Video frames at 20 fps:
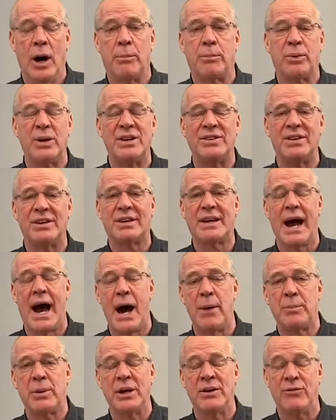printed
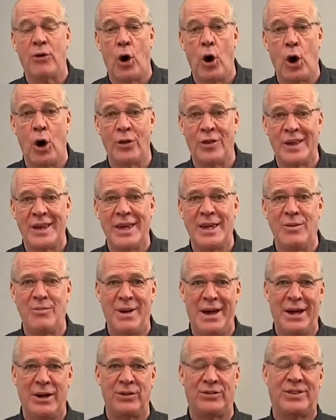copy of all the
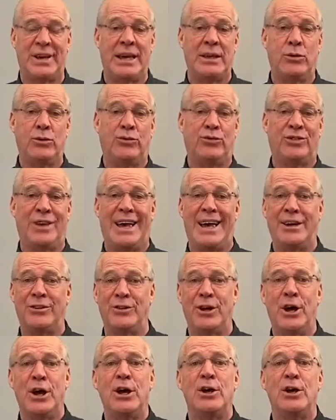emails that you sent.